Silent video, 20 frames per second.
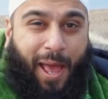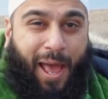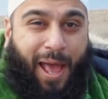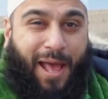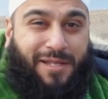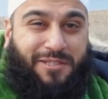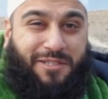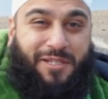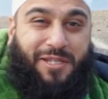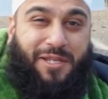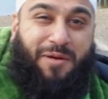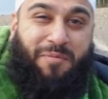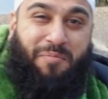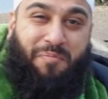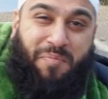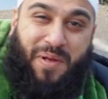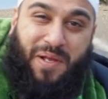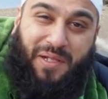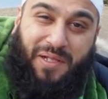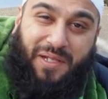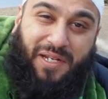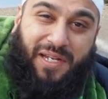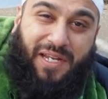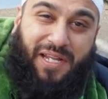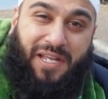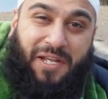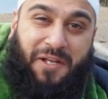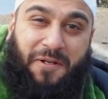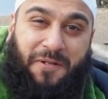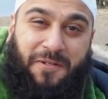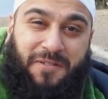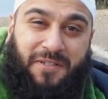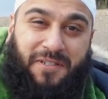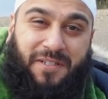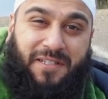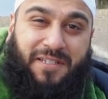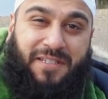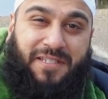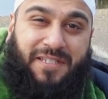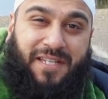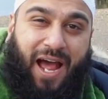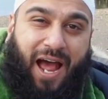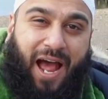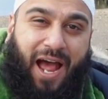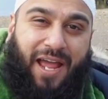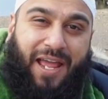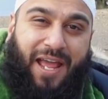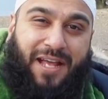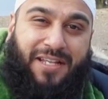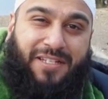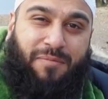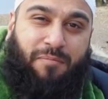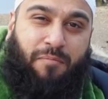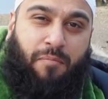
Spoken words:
has the ability to die as a